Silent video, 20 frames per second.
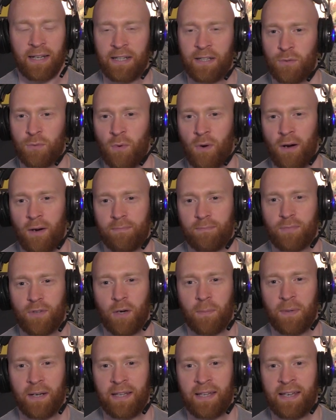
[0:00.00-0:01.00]
least a
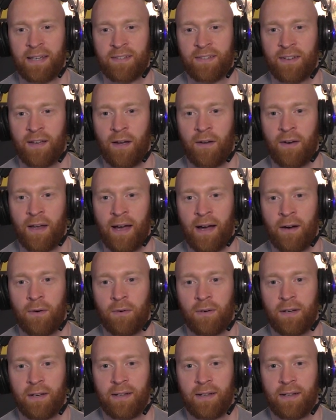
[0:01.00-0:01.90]
couple of years ago now.